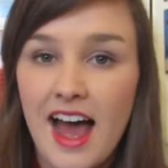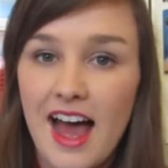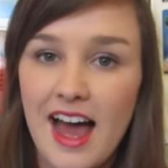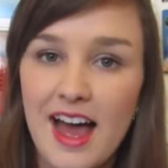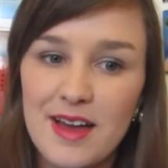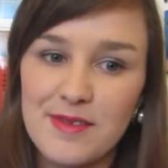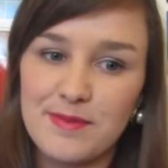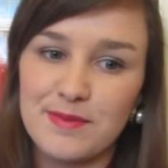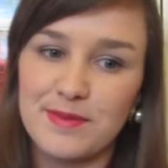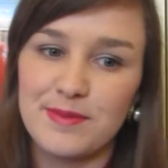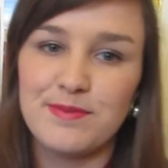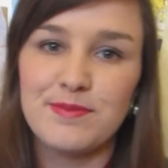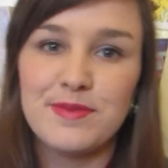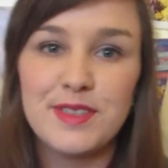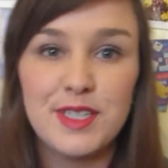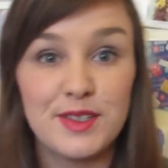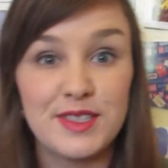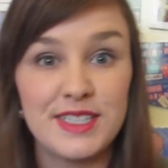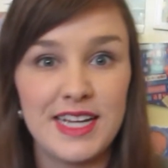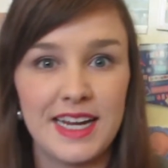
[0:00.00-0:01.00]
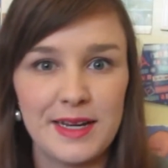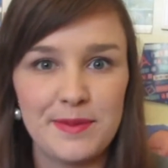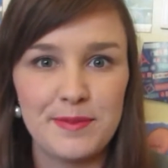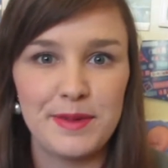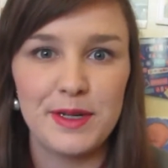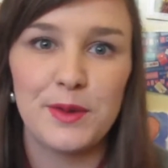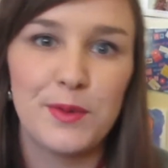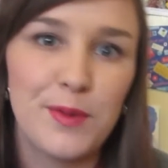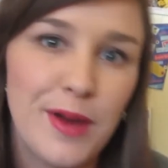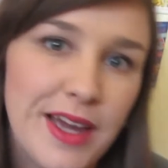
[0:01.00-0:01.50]
So it's taken
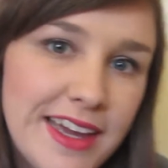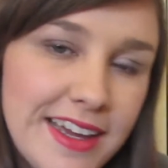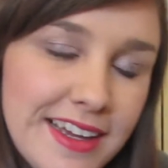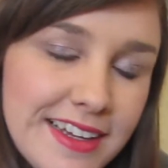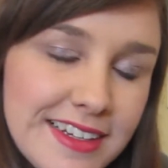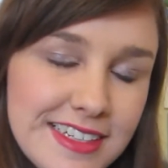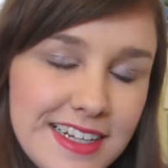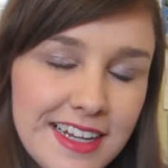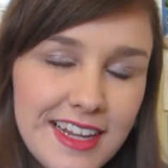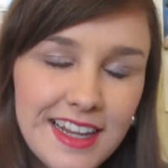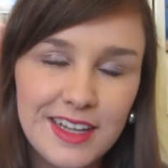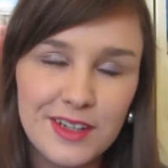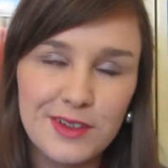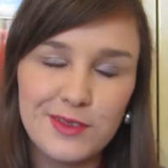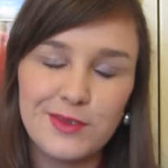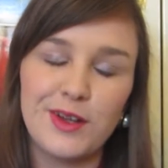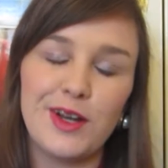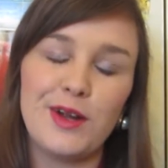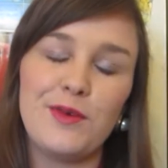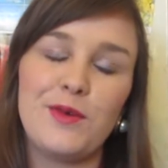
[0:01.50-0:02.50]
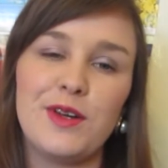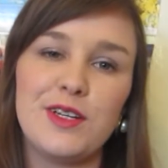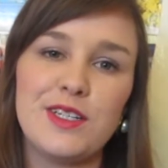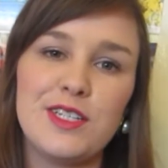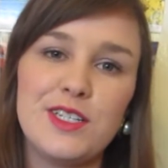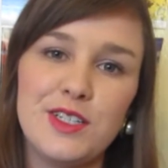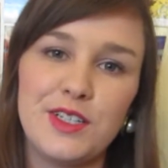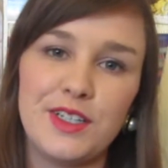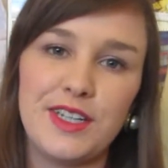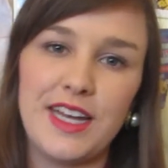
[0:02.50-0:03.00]
me a week to think of what I wanted
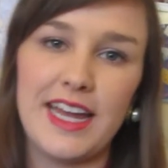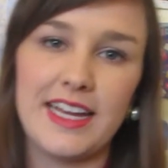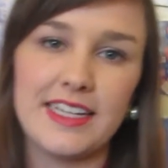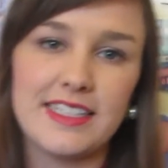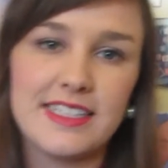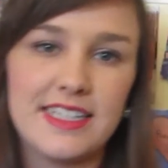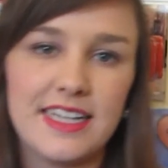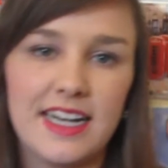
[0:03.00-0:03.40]
to do next,